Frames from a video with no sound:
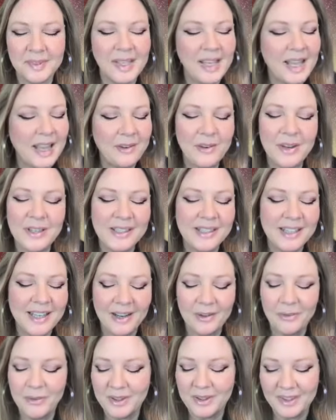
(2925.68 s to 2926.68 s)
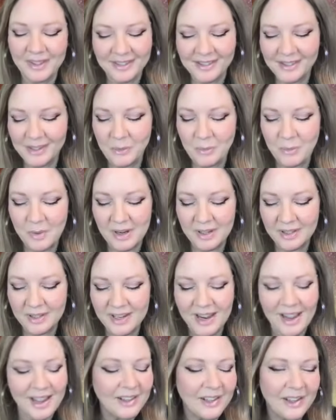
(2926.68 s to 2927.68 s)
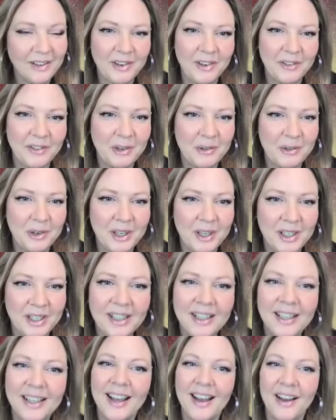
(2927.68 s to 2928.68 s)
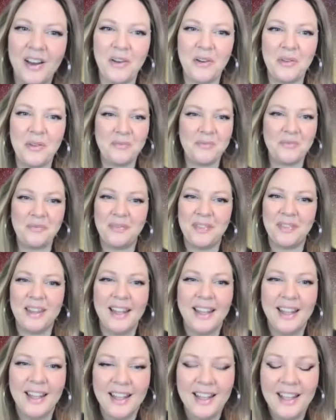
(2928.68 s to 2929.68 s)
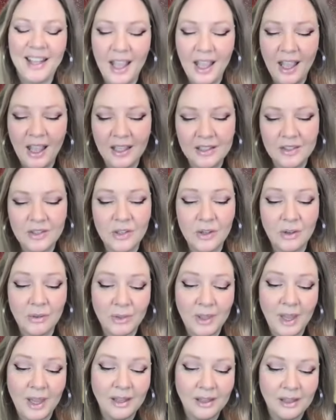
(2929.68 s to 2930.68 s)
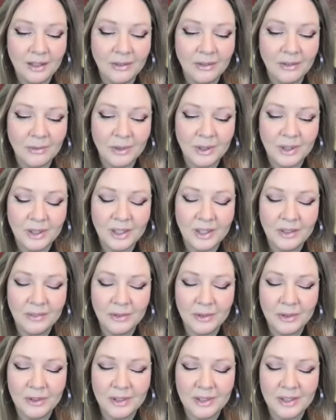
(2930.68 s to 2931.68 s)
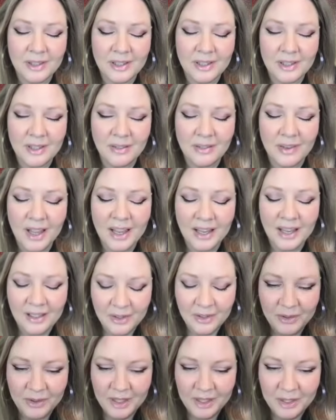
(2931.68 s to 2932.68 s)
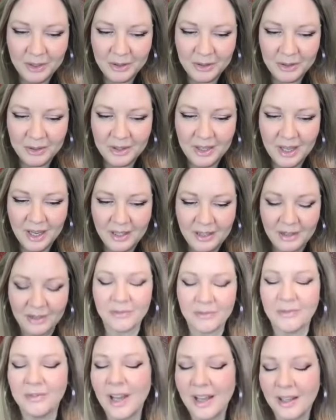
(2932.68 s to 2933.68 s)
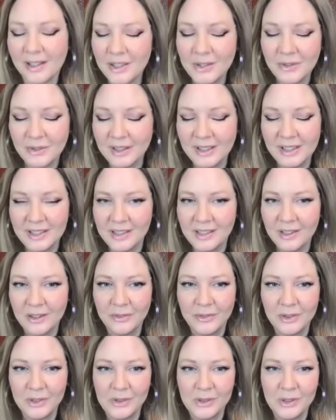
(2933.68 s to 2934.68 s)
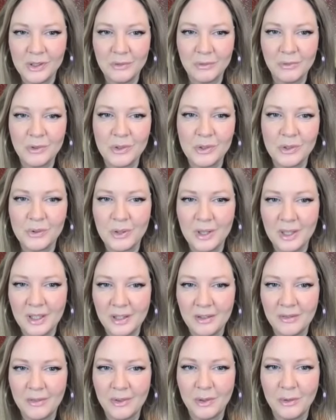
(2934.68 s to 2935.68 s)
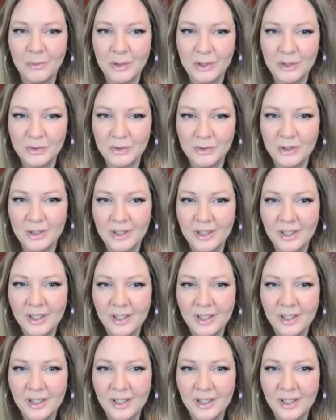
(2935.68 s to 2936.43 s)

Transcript: I resonate with this so much. I love every word. Um, so thank you really for I know that you're kind of not doing these interviews anymore. So thank you very much for